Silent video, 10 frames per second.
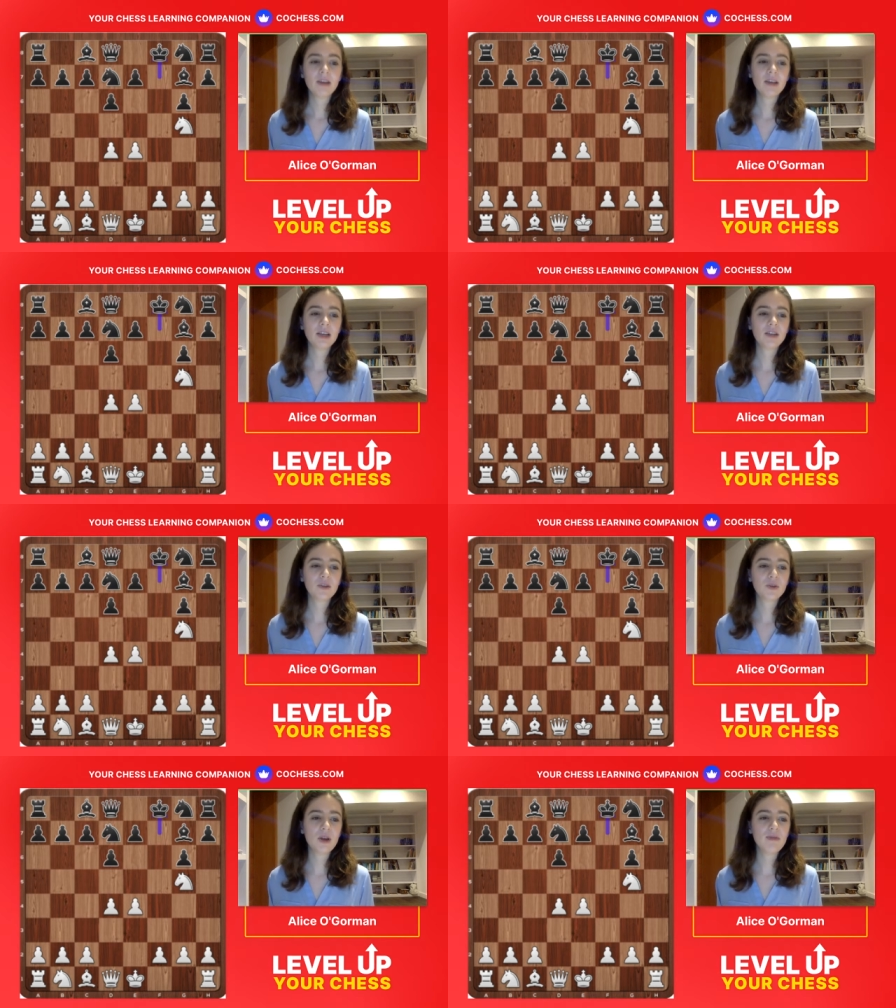Yeah, so
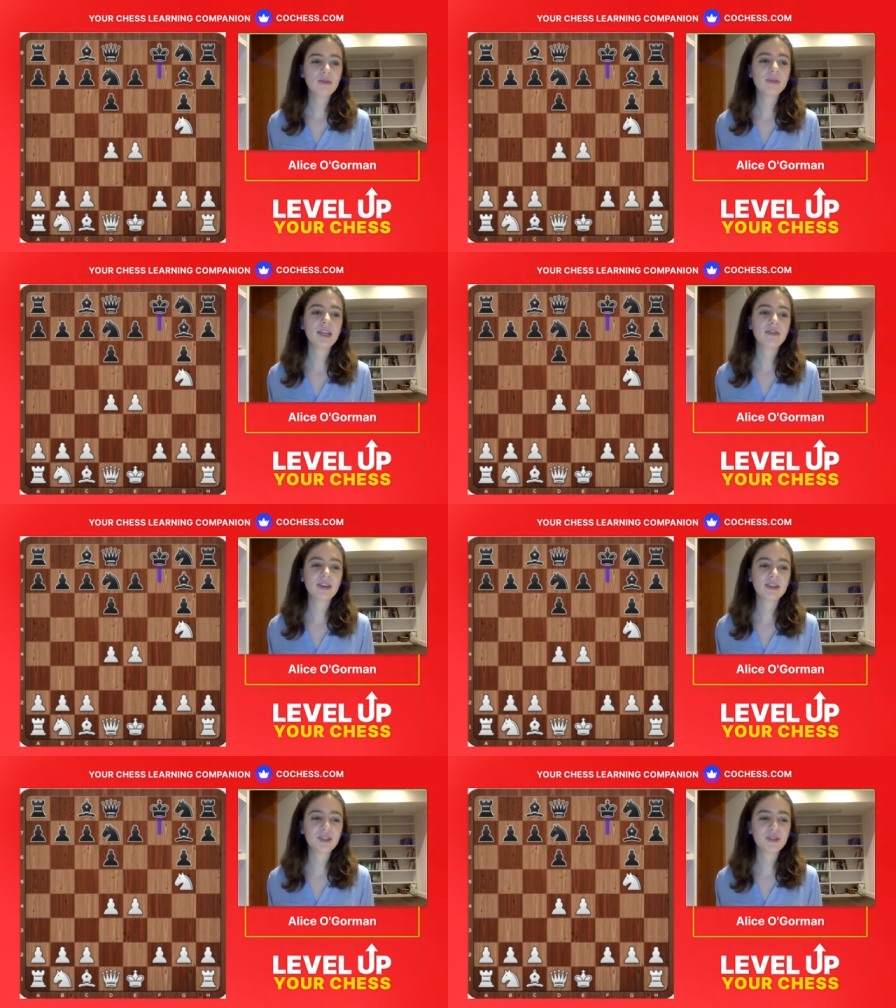as White Bloom said, if they
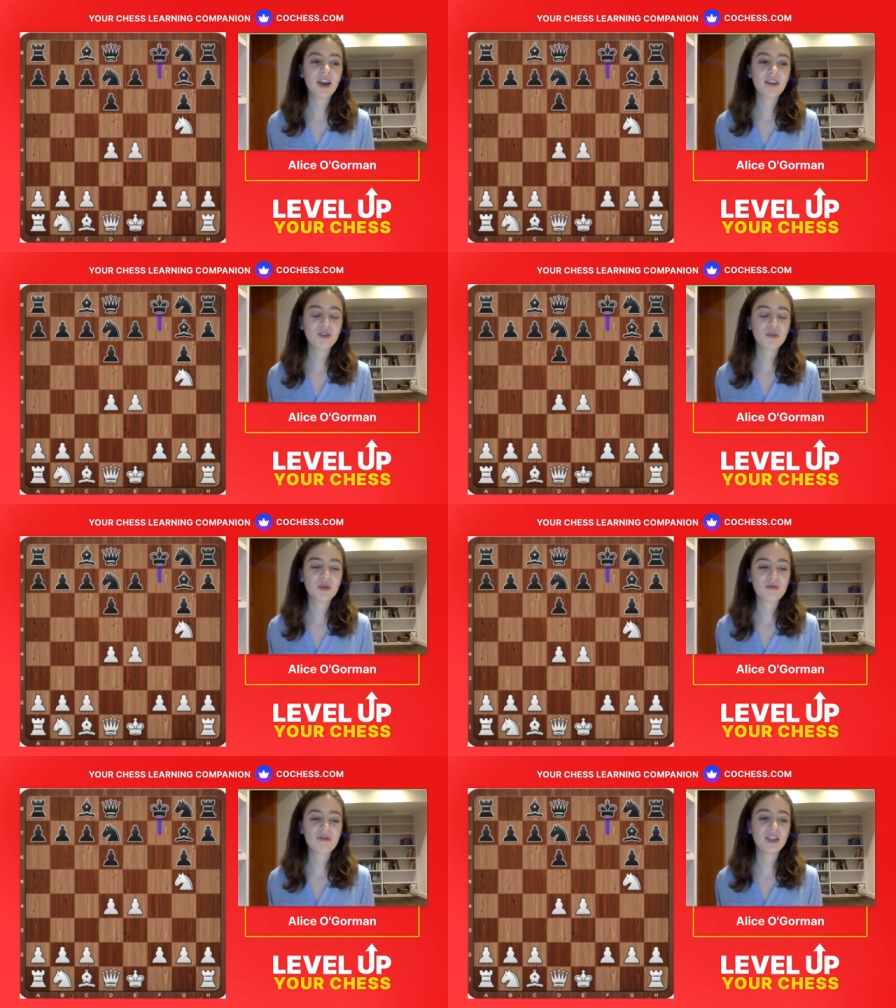can survive two more
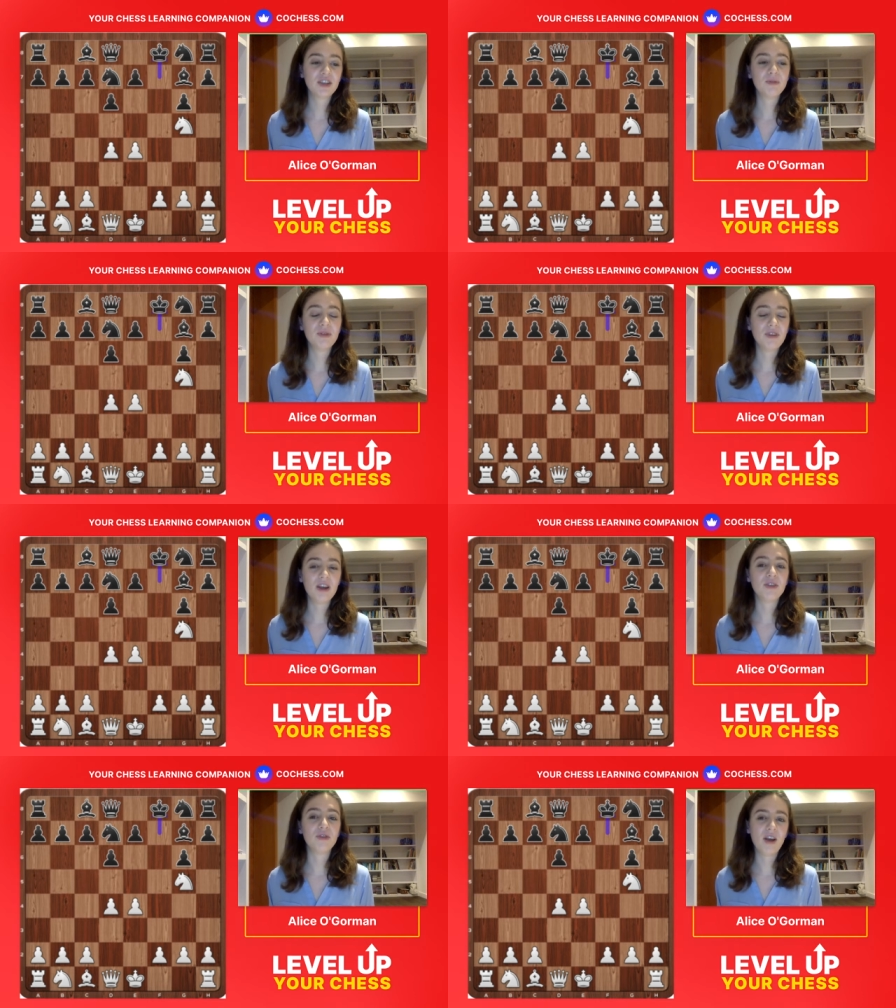moves, they should be
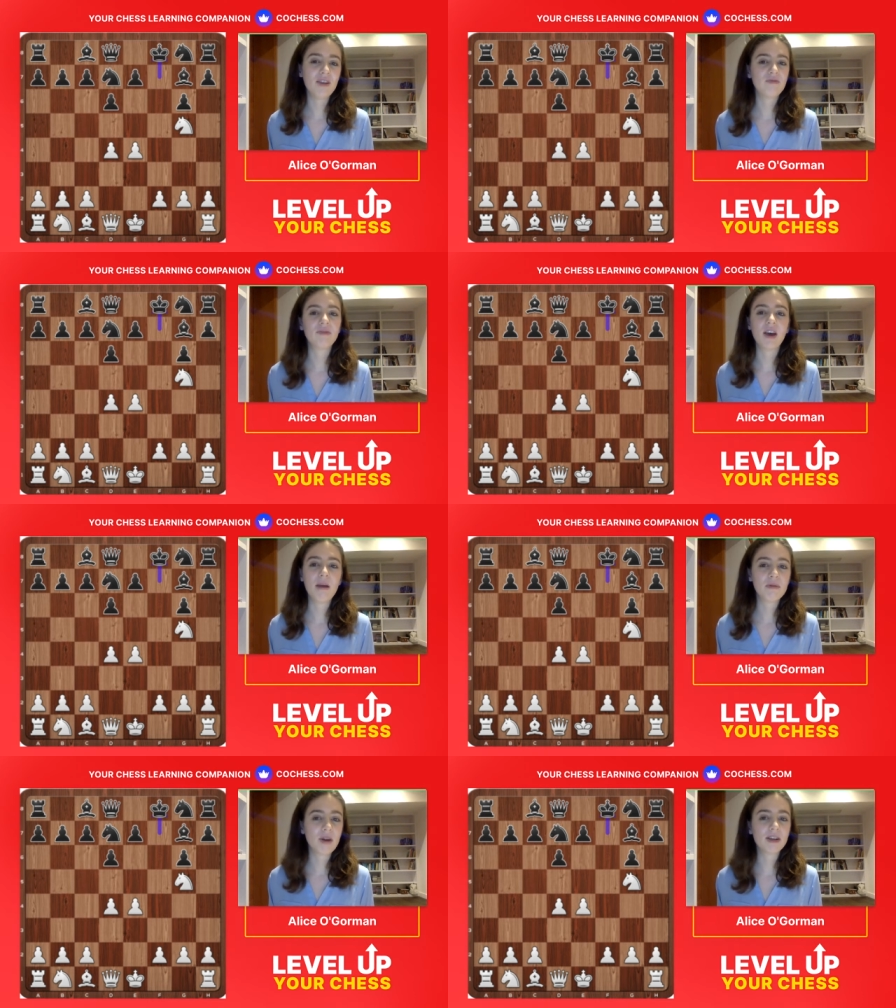fine. You're right, the
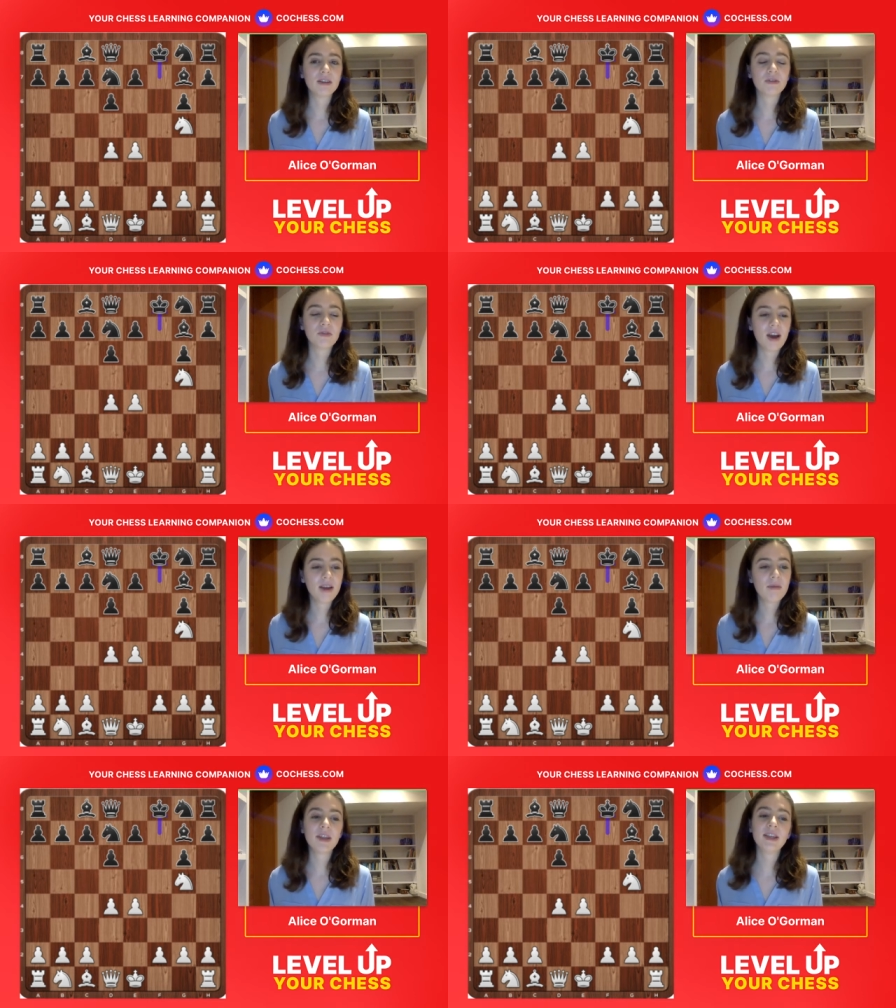hypermodern is
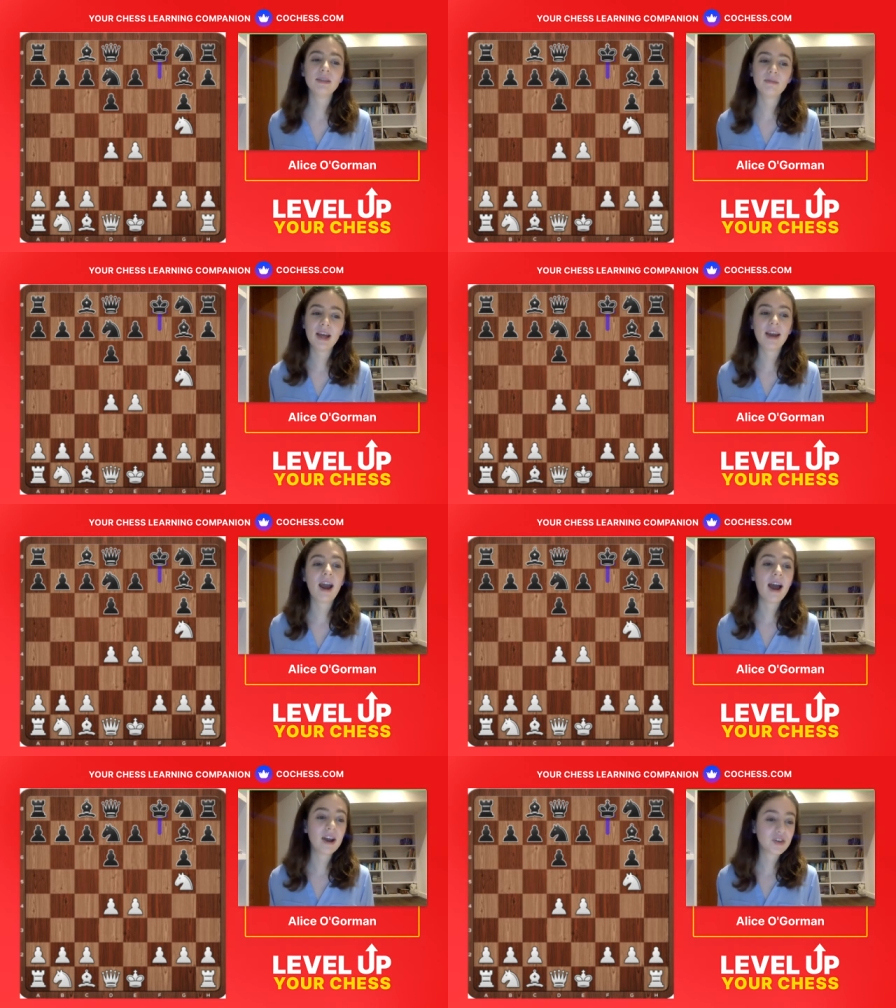fine, but they didn't play it
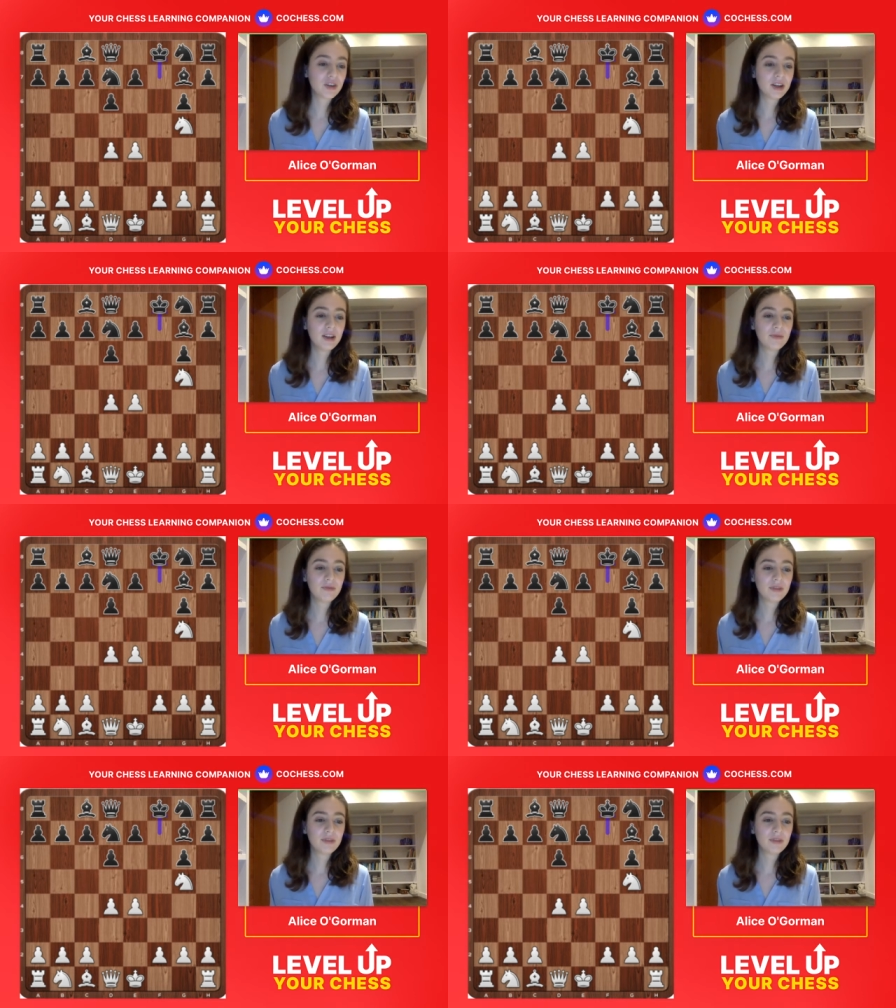accurately.